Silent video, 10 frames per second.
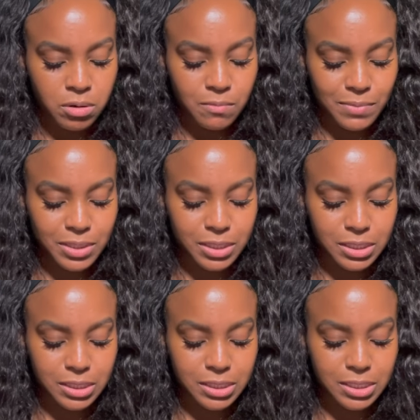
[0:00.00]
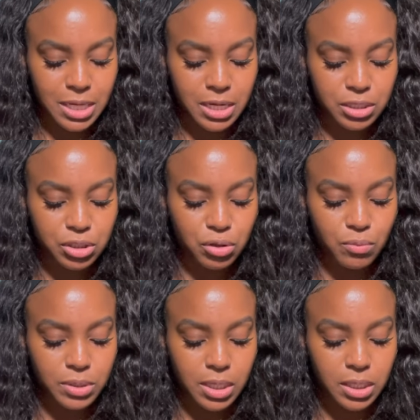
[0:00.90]
but it's a stick too,
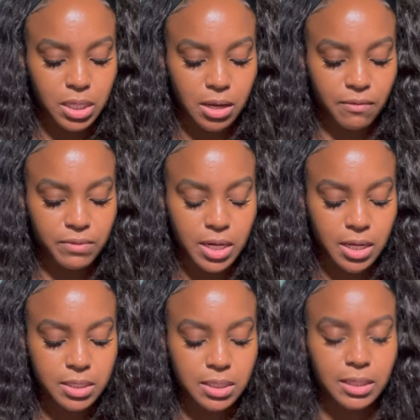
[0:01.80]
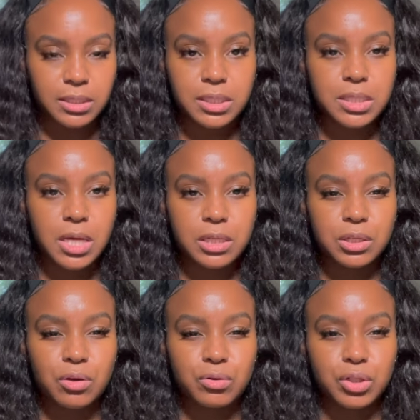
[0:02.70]
and I love that it's like a stick, so
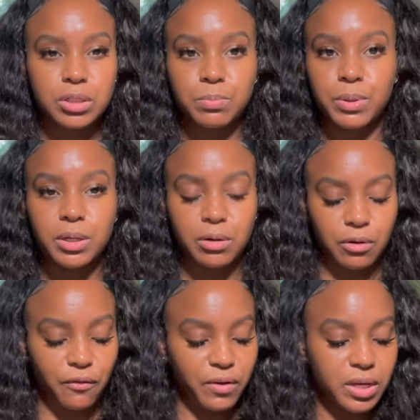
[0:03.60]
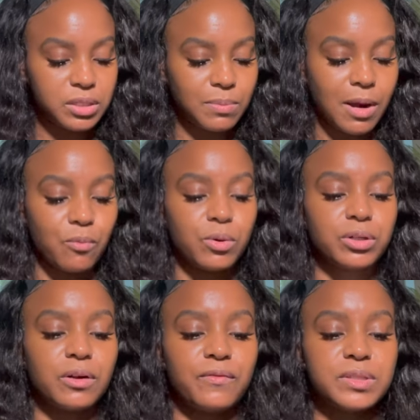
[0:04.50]
you can just put it on your face. But I
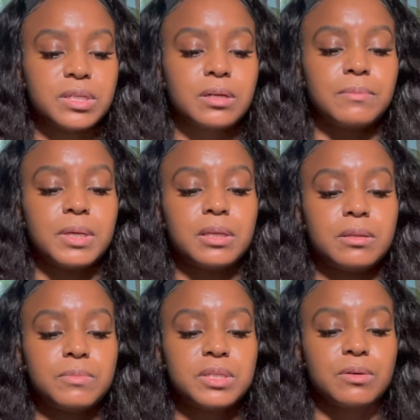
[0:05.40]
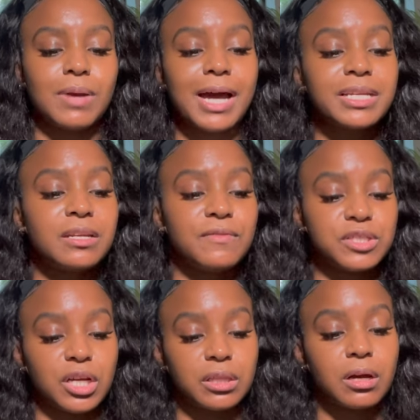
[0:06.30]
wonder if it's gonna be. Let me see. I didn't even
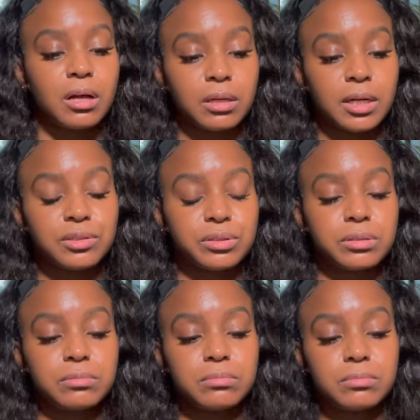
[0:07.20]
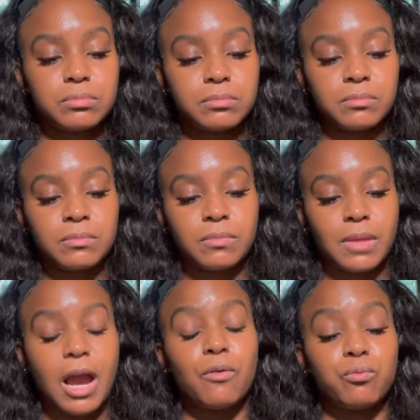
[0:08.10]
check the color. I just,
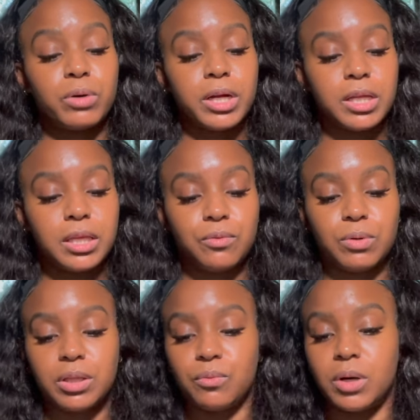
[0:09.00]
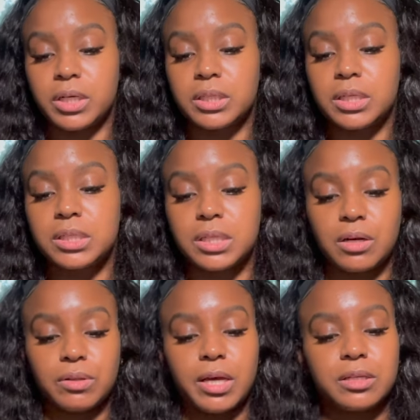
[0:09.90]
I really, really wanted this, and they
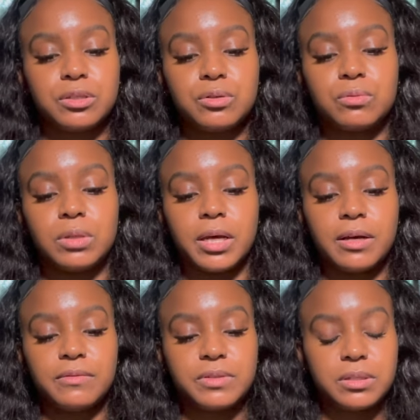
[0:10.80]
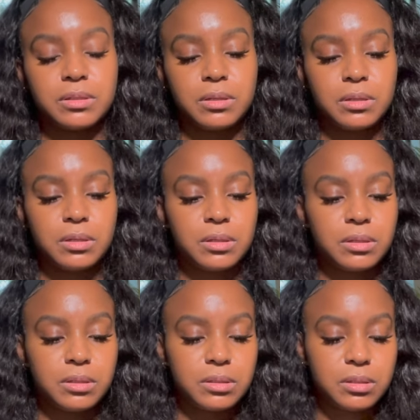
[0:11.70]
only had two left.
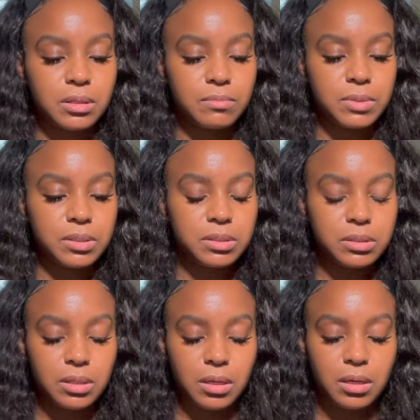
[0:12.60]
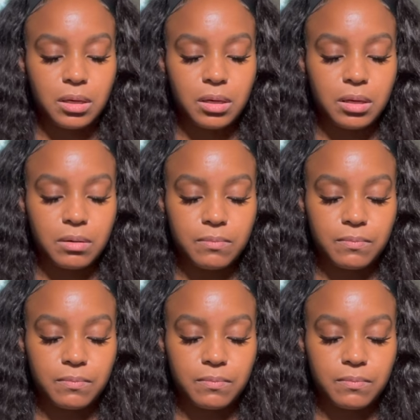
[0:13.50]
So let me see.